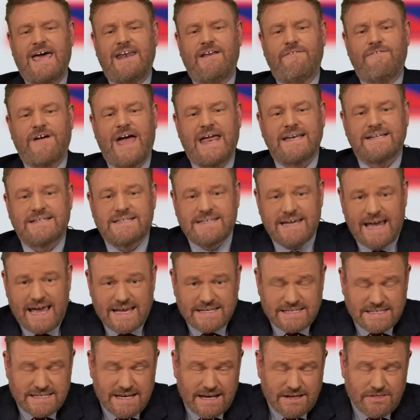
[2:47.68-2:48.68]
that a
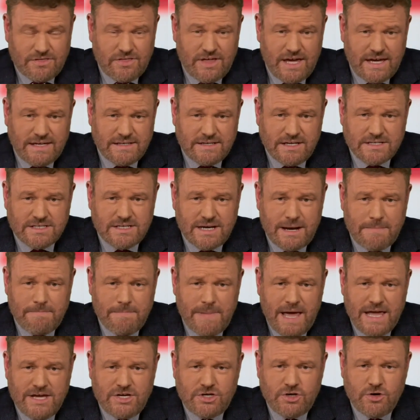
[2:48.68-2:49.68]
fantastic thing? Doesn't it
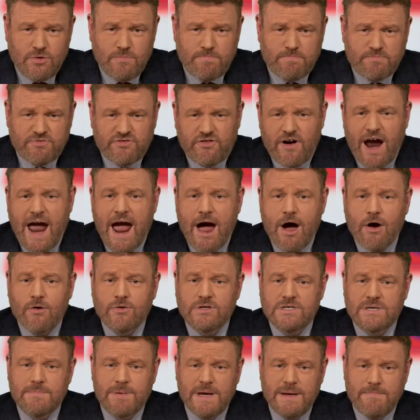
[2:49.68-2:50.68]
make you
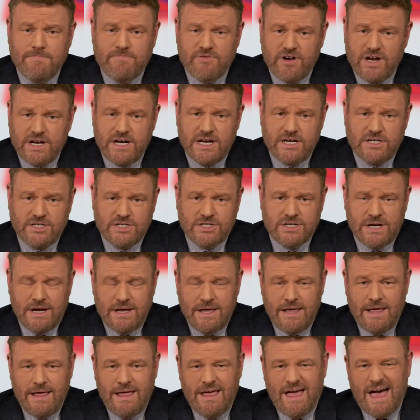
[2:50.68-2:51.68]
proud to be British?
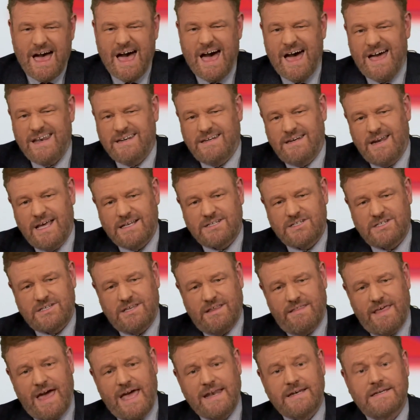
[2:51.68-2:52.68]
Ah, nuts
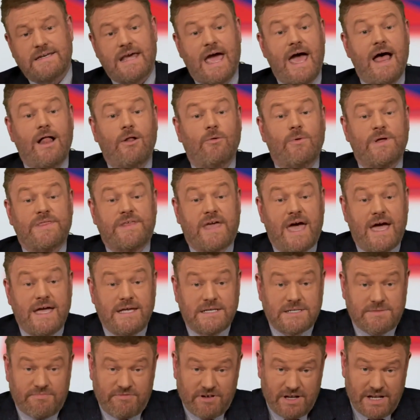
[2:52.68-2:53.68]
to that, and to hell with
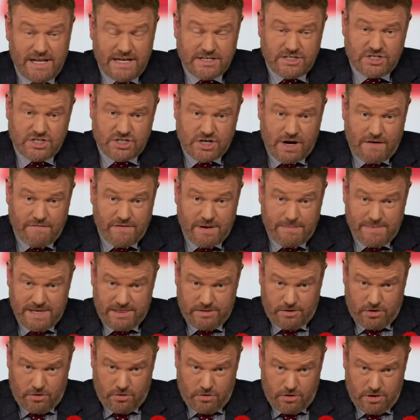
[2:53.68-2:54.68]
Gainsborough. Let's shove him
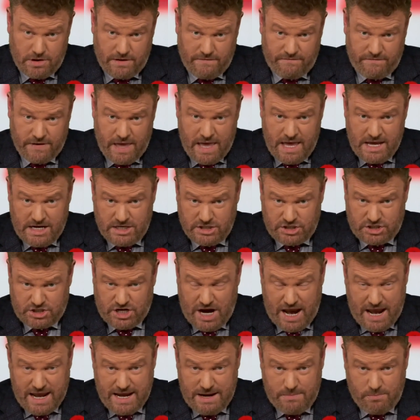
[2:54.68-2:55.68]
in the hall of
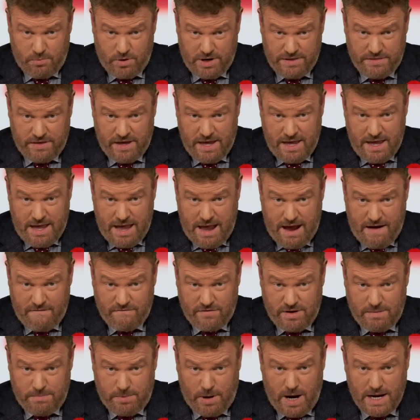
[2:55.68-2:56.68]
shame with
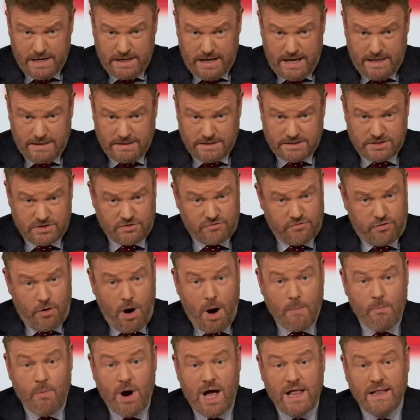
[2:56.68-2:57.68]
everyone else.
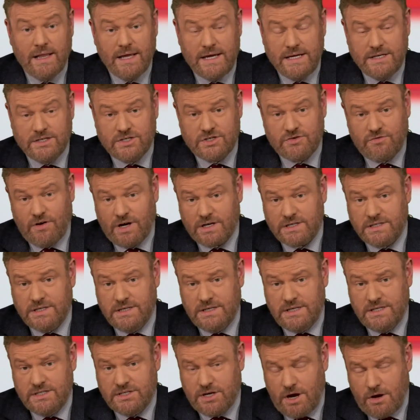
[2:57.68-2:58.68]
Cromwell
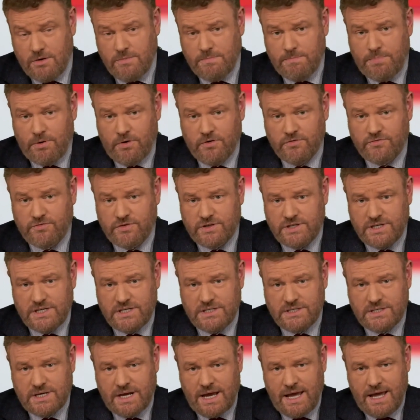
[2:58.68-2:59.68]
instructed his own
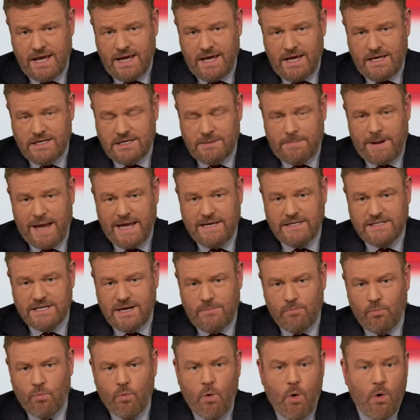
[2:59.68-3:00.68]
portraitist to paint
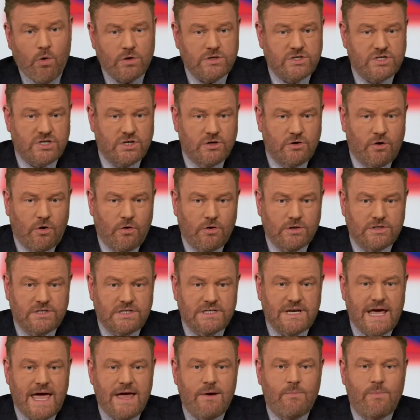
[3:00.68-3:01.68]
him warts and all.
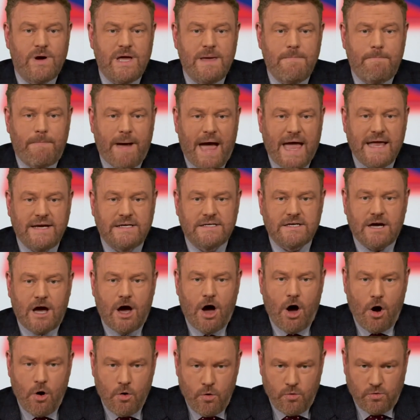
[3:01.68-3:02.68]
Today we paint
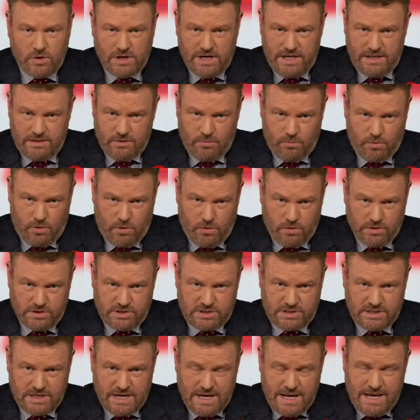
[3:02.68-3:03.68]
only the
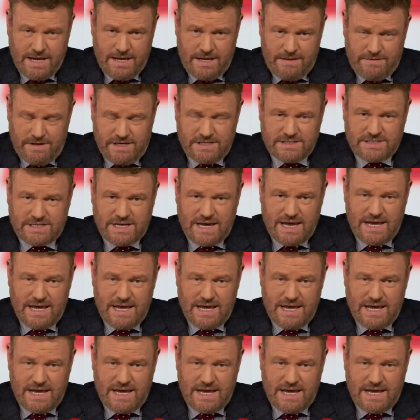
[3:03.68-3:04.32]
warts. This